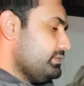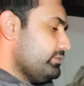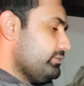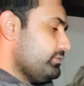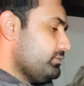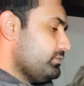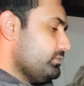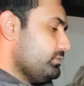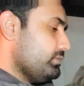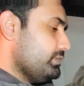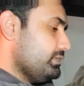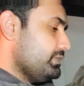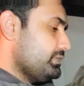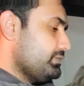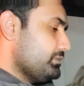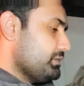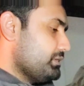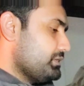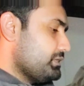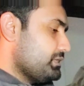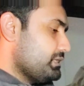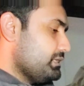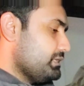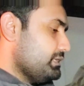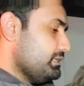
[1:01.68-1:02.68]
the food is
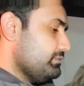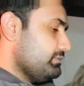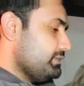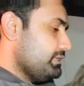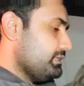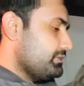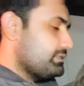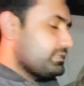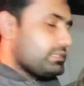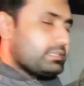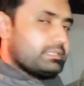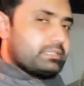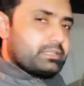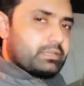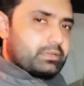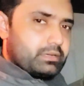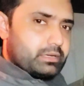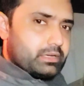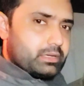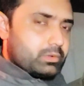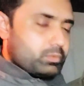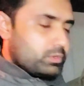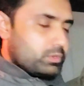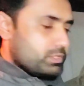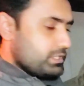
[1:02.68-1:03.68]
received inside the
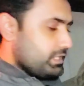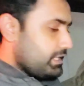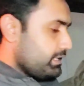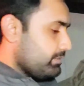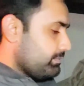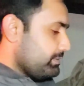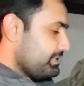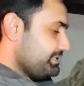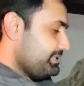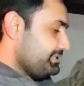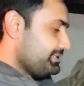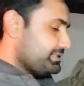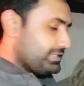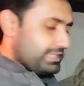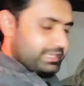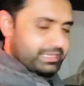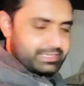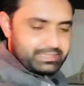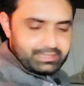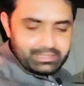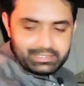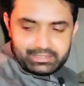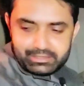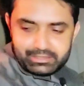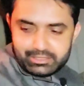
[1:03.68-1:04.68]
car, what happens is
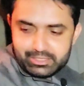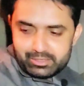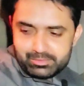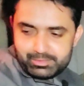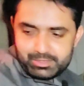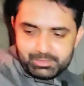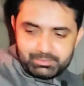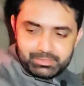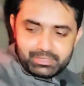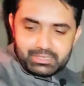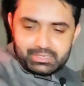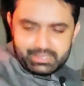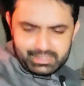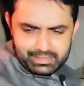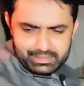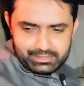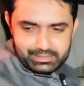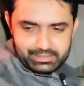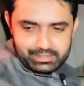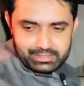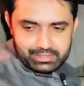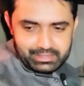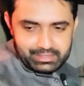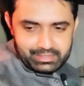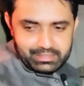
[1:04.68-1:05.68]
that other people can
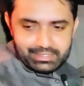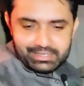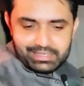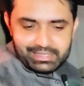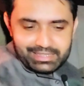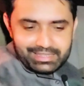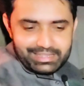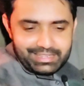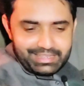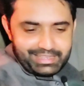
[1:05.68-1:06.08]
still